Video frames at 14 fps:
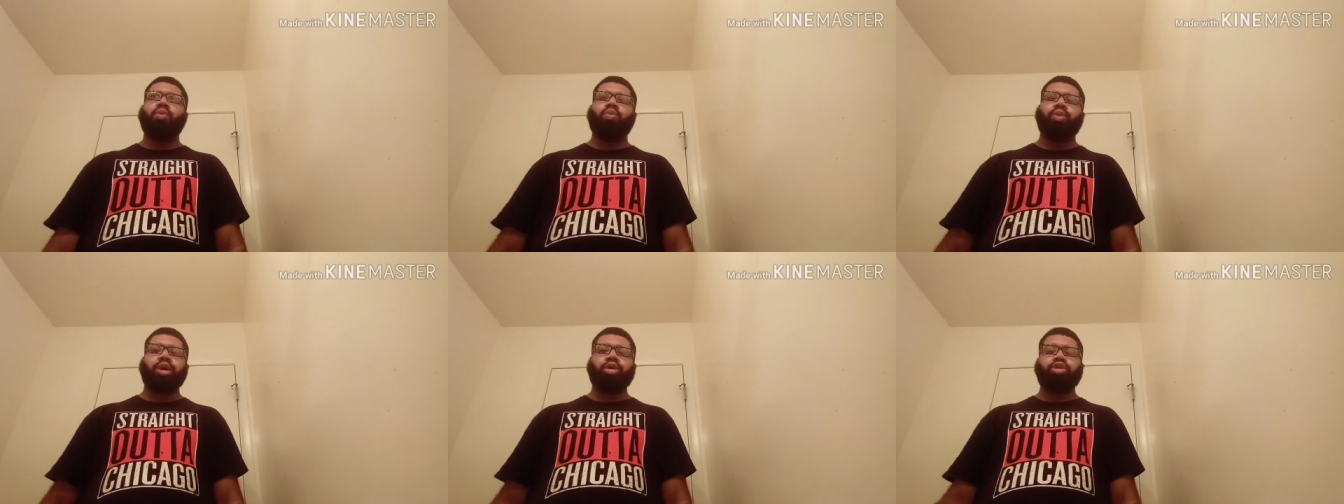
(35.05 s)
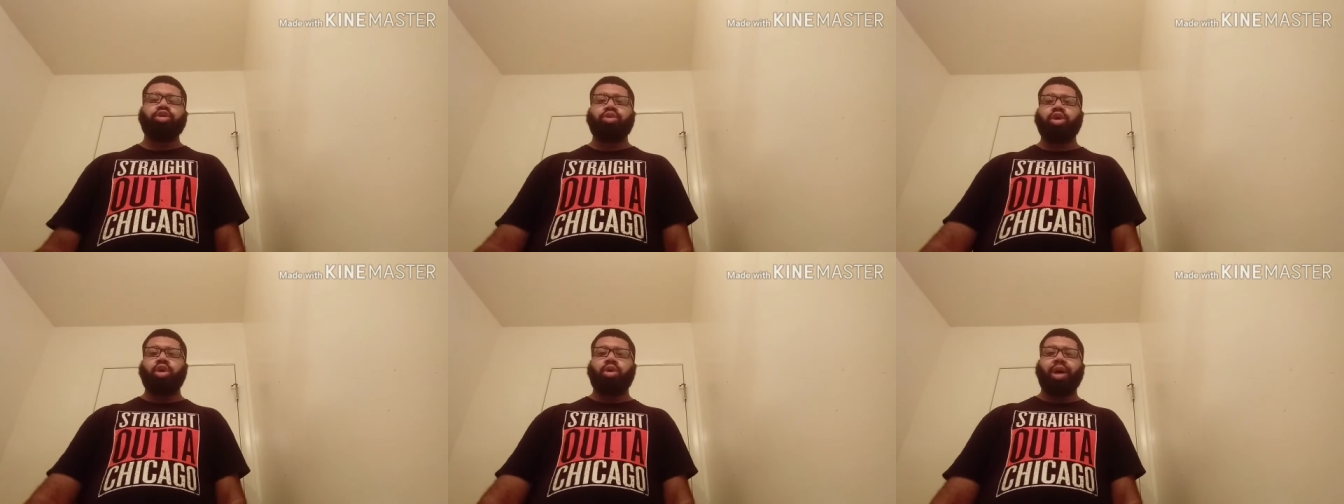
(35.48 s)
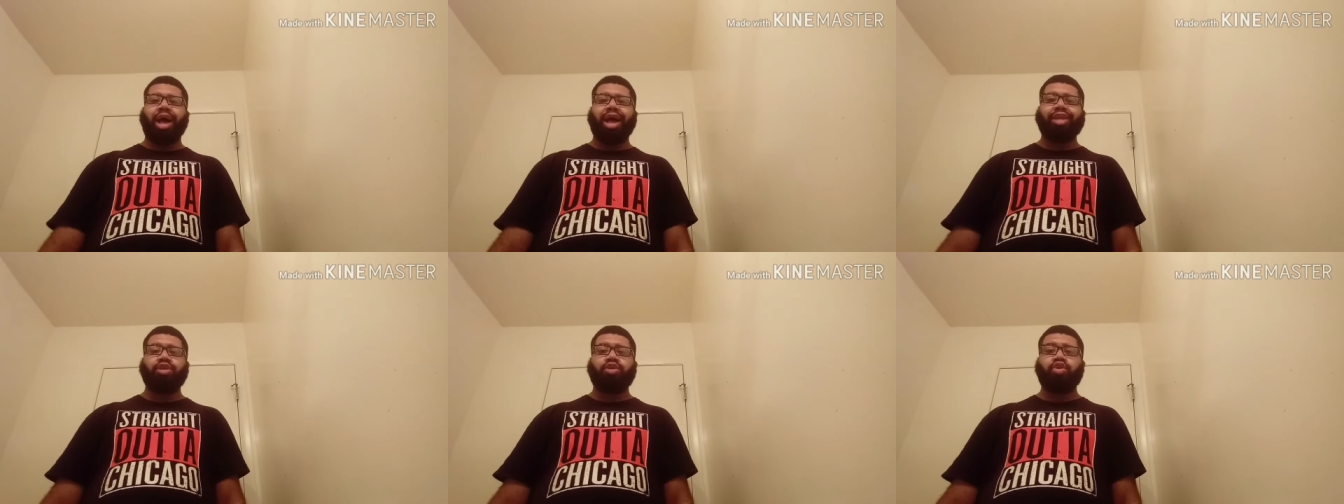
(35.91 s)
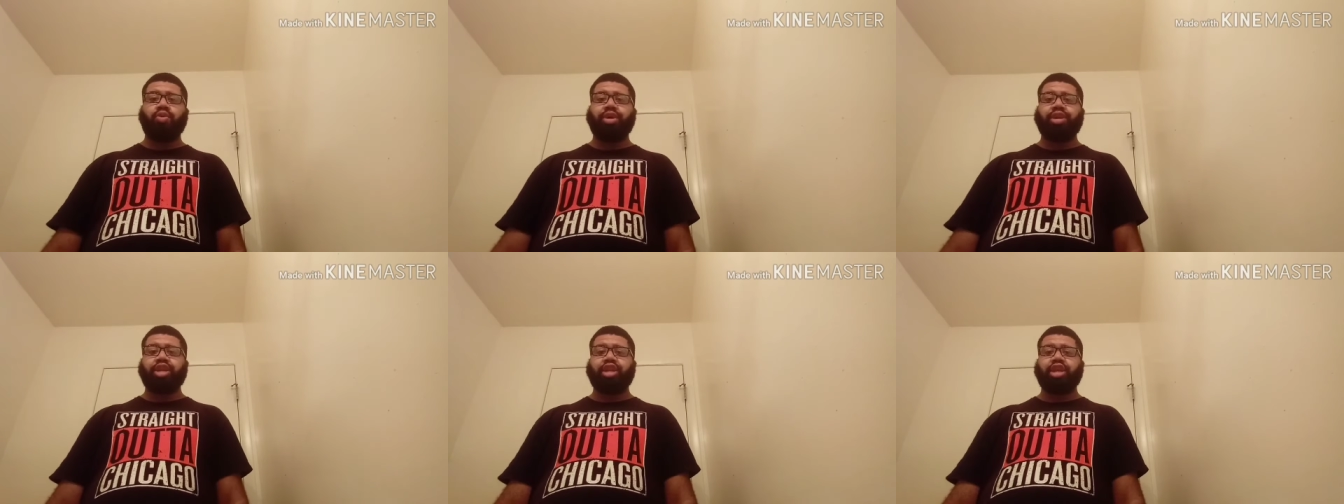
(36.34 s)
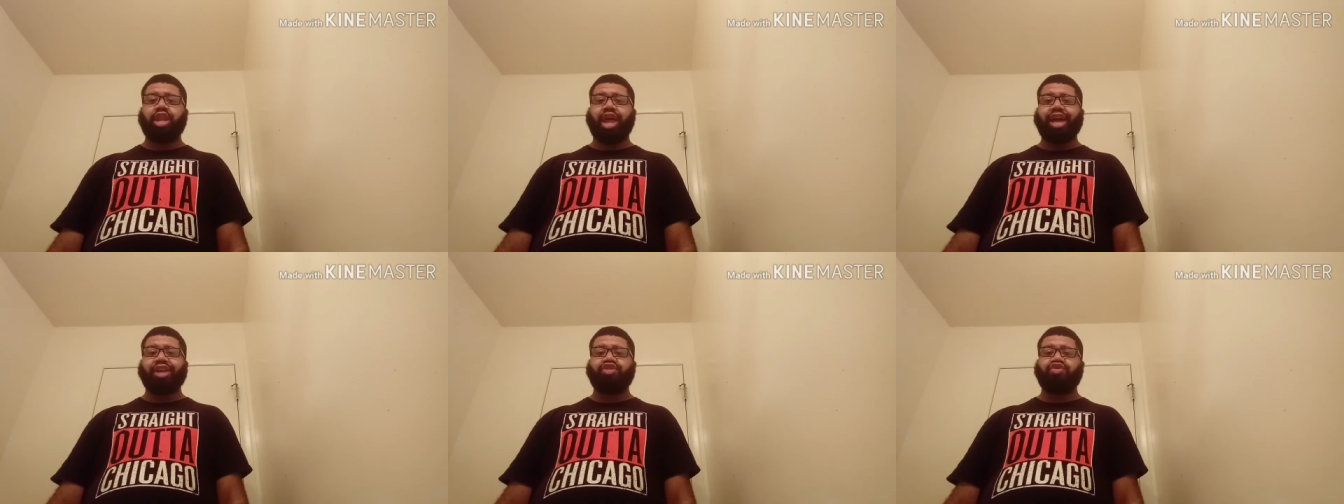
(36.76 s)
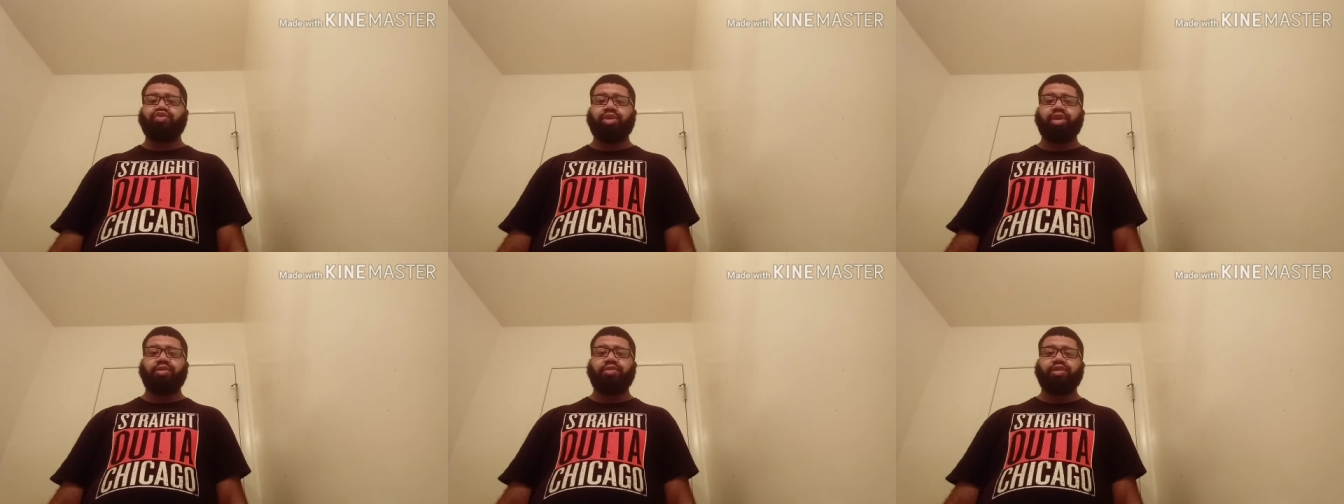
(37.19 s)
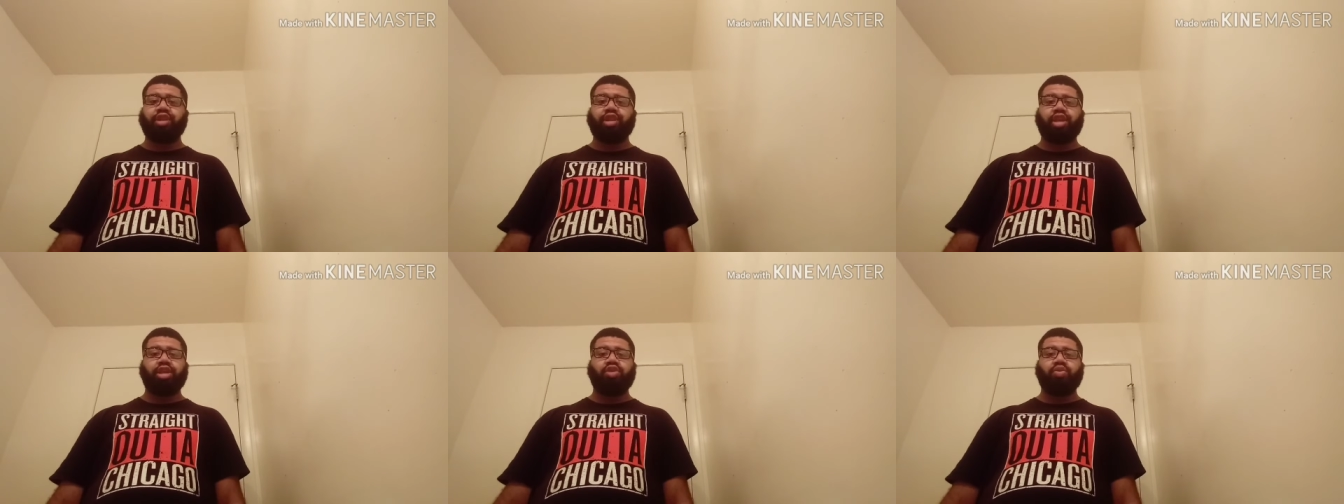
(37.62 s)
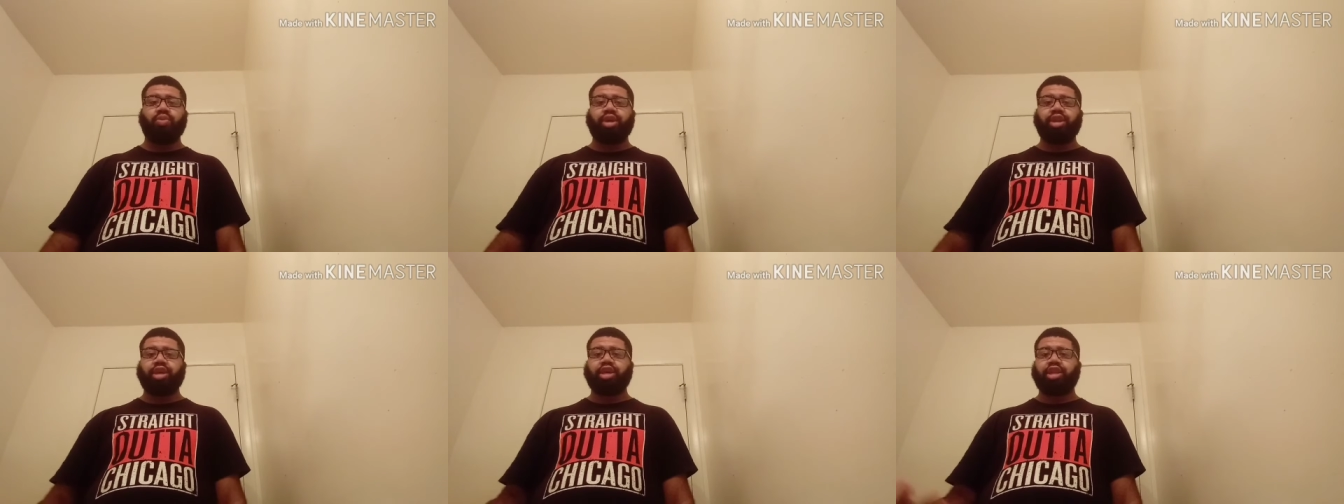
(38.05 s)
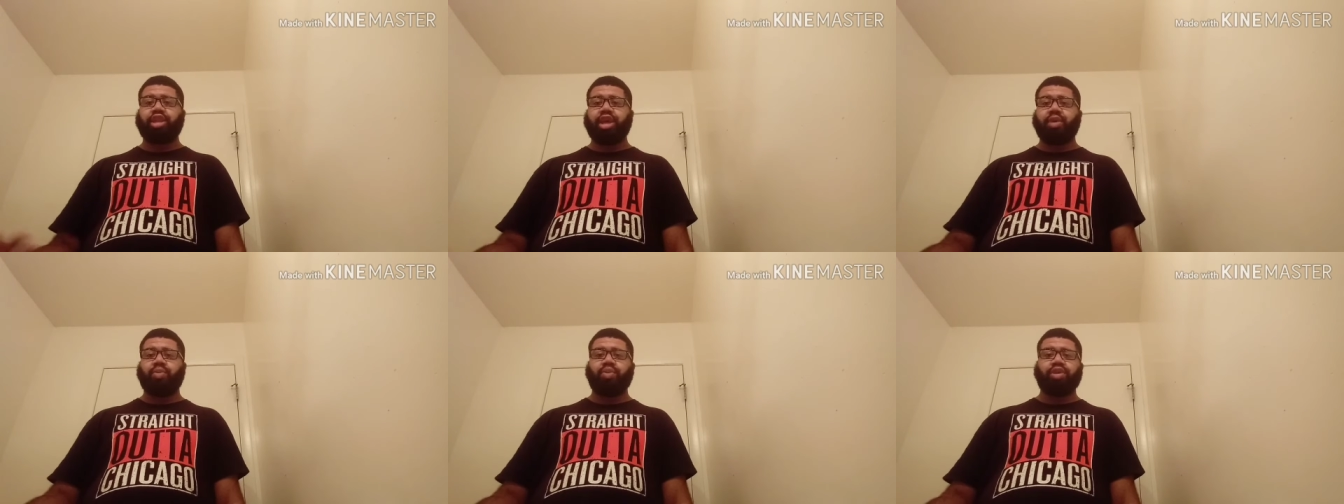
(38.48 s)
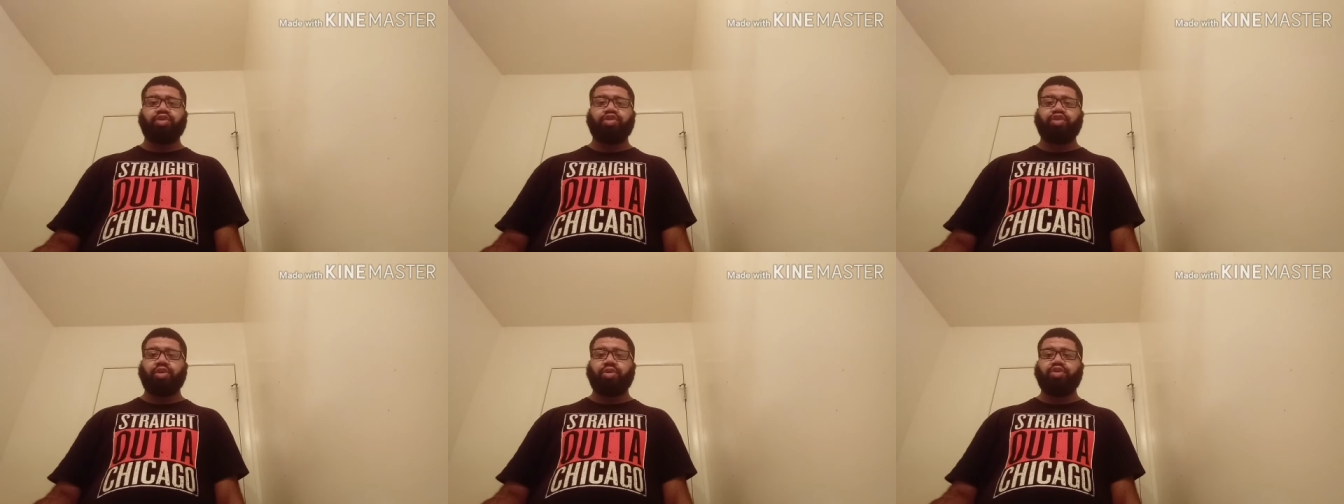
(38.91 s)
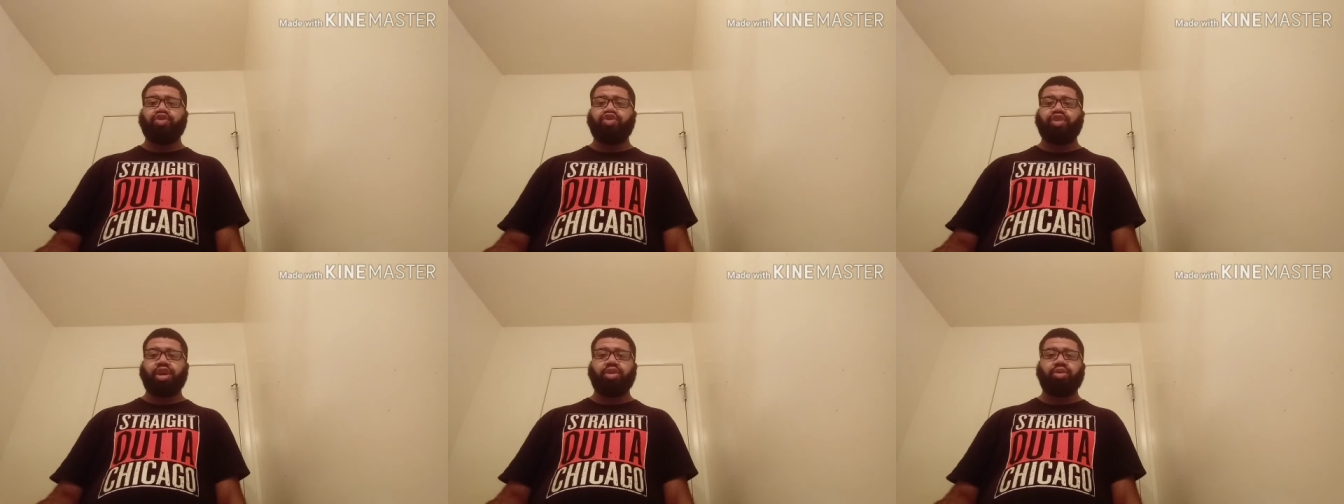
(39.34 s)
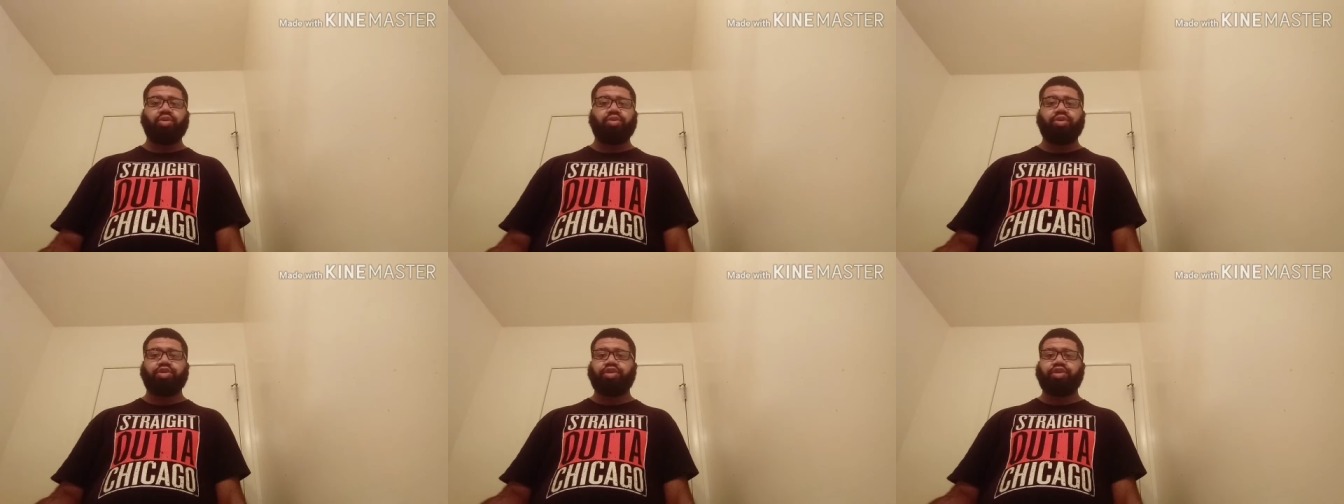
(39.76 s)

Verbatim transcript: well, you know how you're going into live streams and then you want to connect with a certain channel,